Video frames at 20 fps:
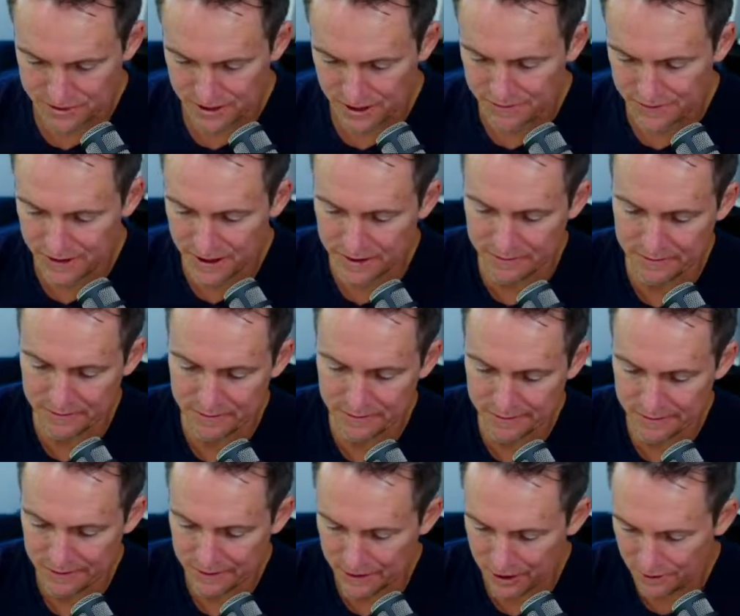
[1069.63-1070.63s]
And then,
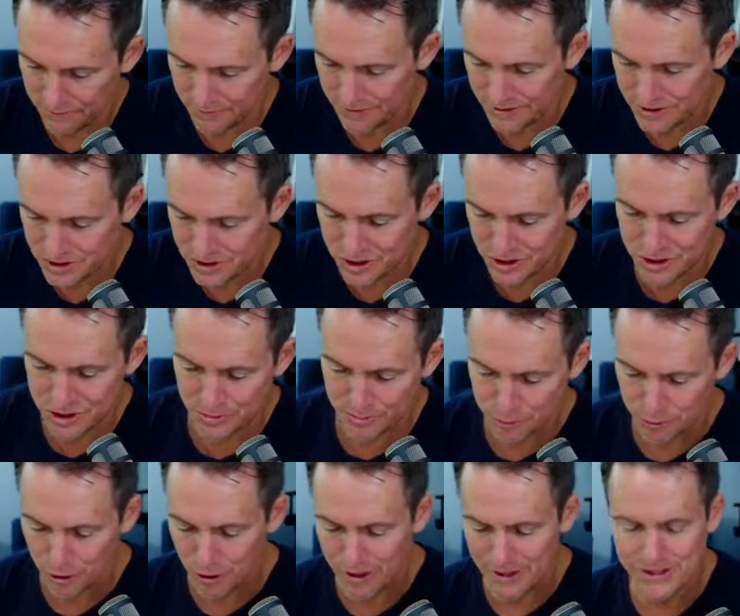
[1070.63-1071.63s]
the
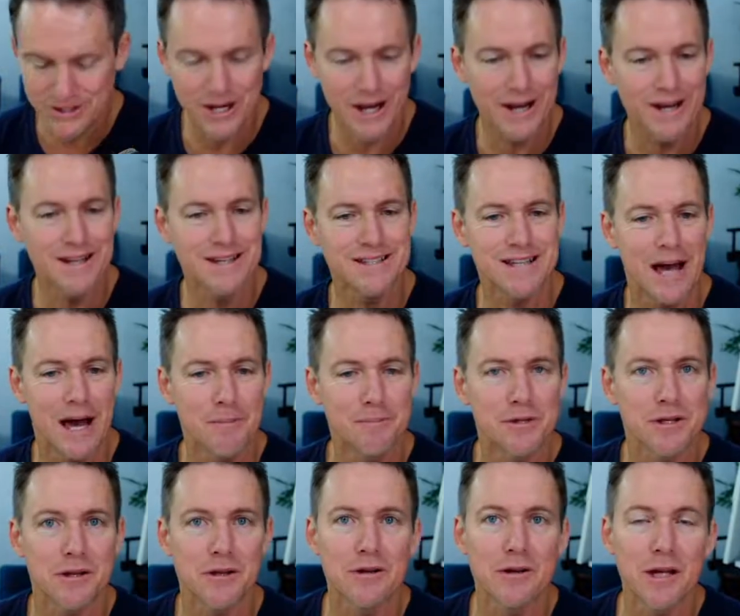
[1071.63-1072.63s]
supply chain is
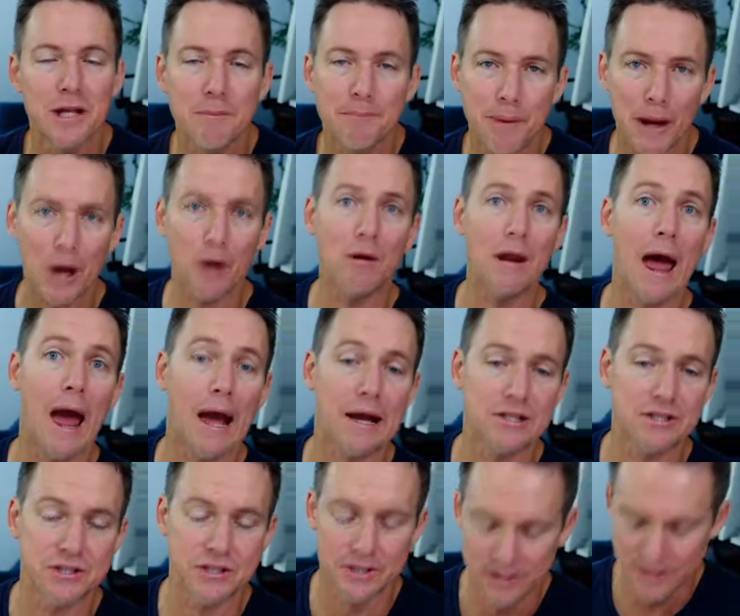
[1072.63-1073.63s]
absolutely
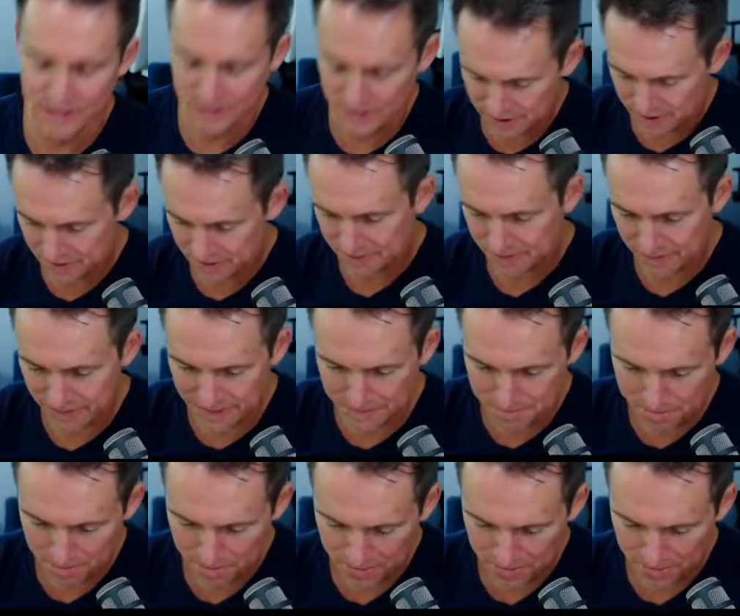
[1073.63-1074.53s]
poleaxed, right?